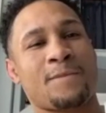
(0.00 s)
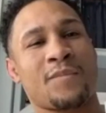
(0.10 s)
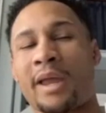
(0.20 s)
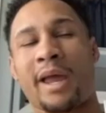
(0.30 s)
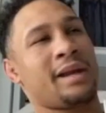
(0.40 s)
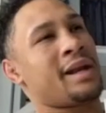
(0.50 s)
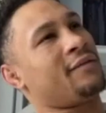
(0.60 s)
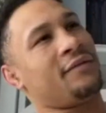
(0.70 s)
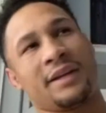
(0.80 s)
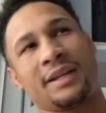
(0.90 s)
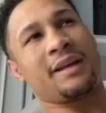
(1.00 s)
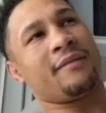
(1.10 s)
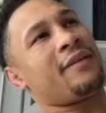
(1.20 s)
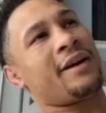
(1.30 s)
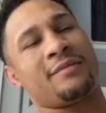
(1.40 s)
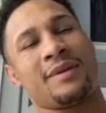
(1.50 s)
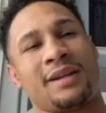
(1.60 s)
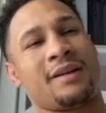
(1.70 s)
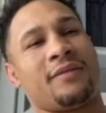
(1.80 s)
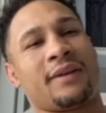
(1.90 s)
But yeah, never forget that fight,
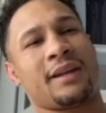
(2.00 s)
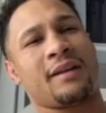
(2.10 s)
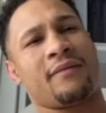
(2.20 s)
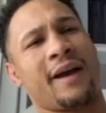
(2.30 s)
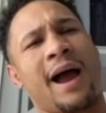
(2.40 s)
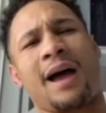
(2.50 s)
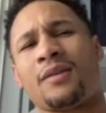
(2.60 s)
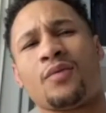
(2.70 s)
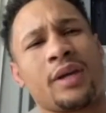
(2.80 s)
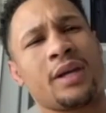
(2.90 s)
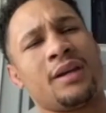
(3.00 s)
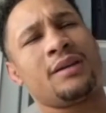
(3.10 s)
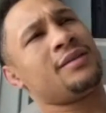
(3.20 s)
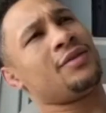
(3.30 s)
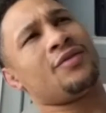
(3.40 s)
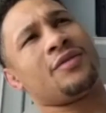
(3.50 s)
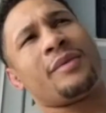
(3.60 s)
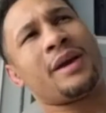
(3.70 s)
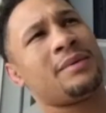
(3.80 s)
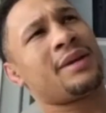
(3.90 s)
man. Never forget that fight. Halloween, you know, the
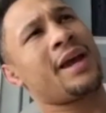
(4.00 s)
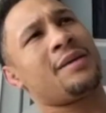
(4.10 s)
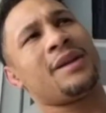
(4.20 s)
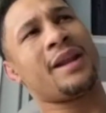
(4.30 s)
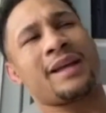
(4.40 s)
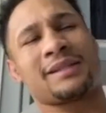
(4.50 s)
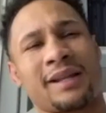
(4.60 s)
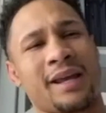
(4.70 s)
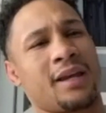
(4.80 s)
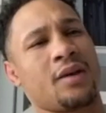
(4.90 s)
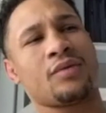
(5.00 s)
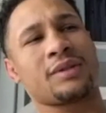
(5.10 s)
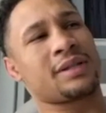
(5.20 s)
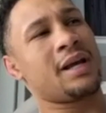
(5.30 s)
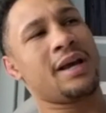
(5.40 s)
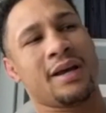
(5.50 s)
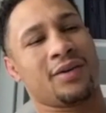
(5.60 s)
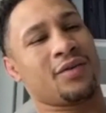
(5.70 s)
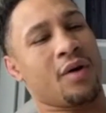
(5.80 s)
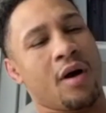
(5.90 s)
baby came the next day. It was,
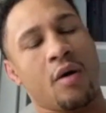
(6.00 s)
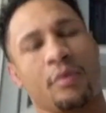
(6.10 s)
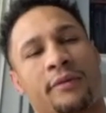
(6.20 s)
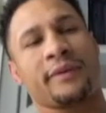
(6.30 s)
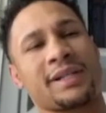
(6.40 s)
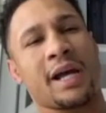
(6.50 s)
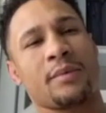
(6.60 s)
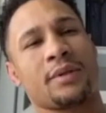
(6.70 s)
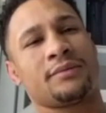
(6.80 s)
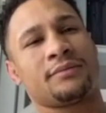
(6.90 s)
you know, all perfect timing.